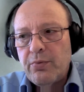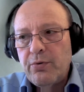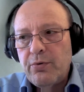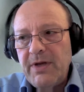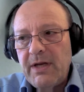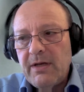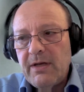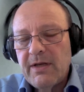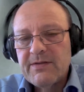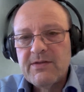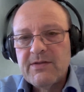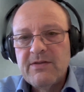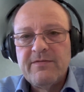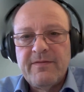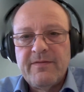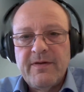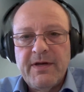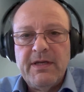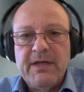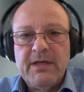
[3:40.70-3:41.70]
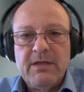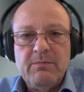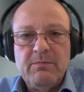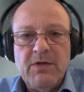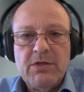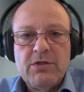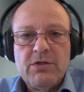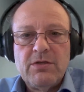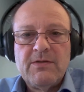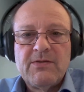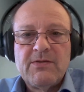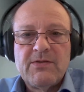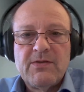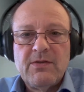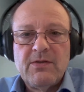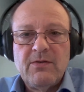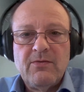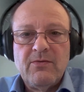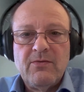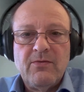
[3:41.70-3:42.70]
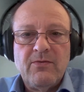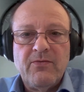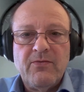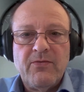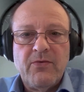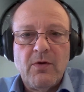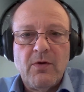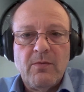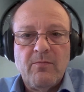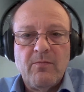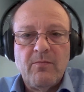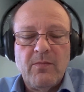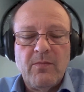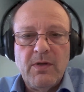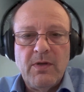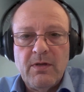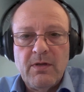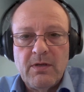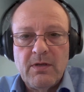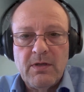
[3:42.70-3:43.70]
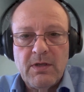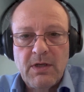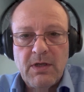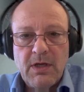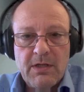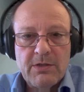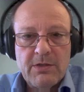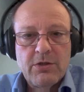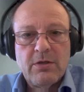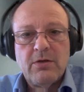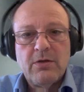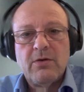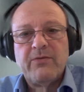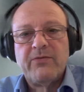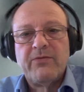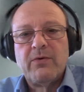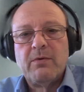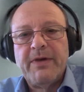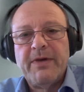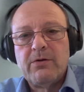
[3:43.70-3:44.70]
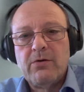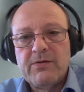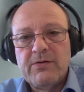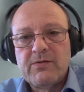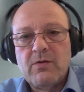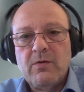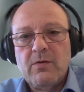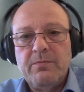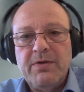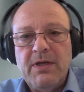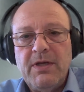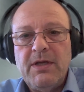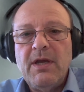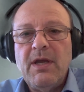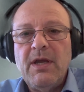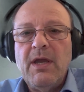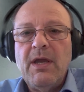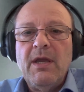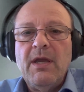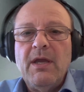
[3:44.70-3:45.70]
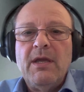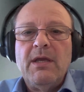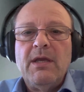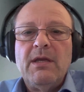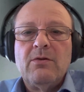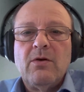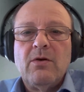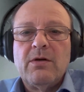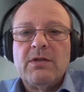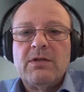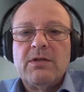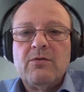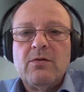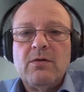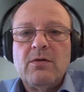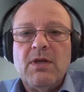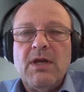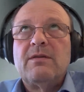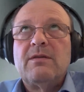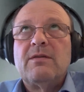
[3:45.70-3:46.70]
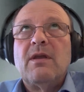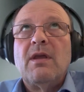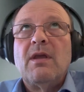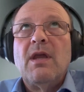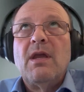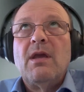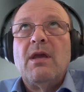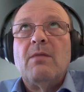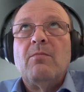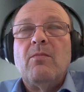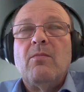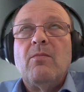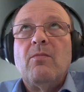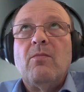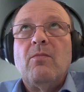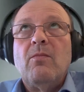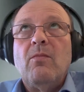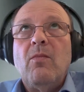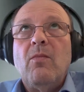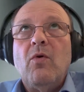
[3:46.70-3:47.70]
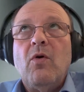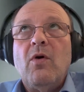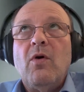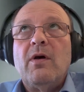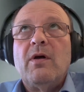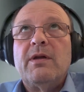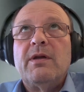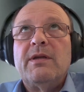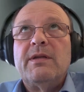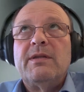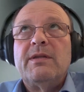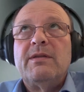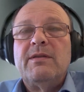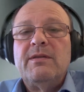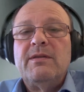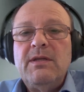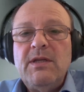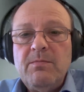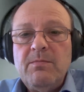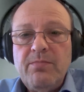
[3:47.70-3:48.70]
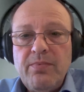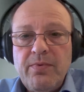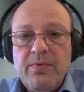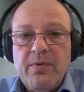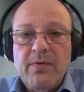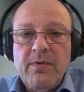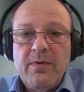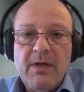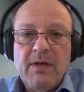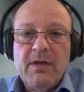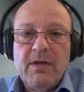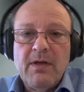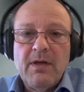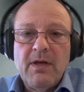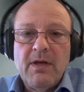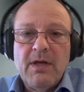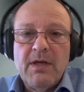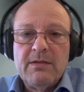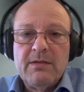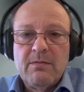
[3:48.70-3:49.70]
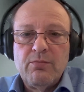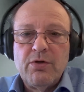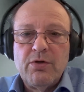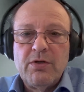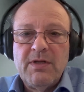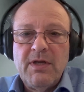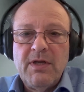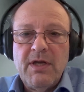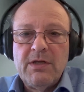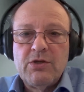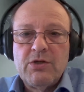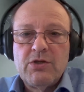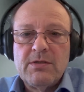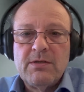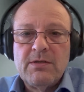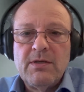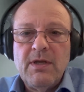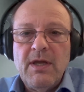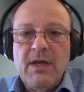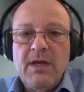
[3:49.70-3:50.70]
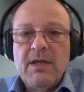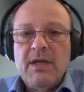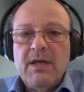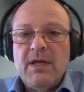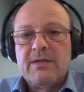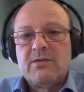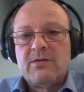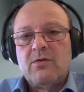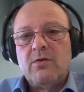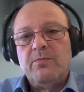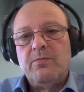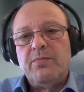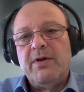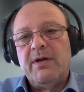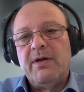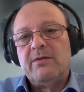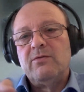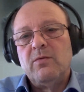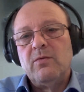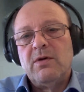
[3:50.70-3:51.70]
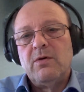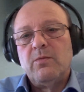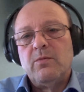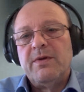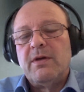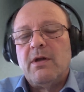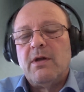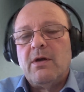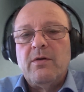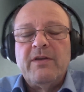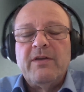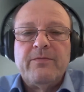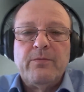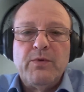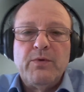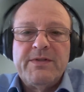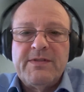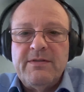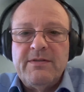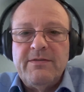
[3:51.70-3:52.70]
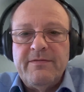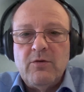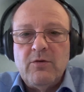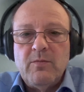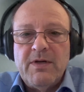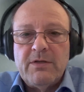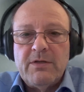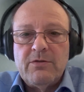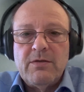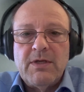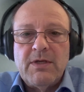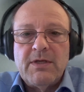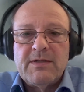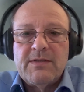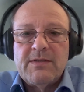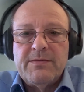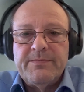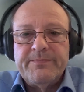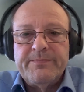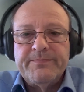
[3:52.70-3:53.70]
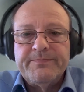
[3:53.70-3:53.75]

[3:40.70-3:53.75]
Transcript: pre-classify images from culture or from microscopy in order to get more deep interpretation as compared to what we now have with the phenomatrix.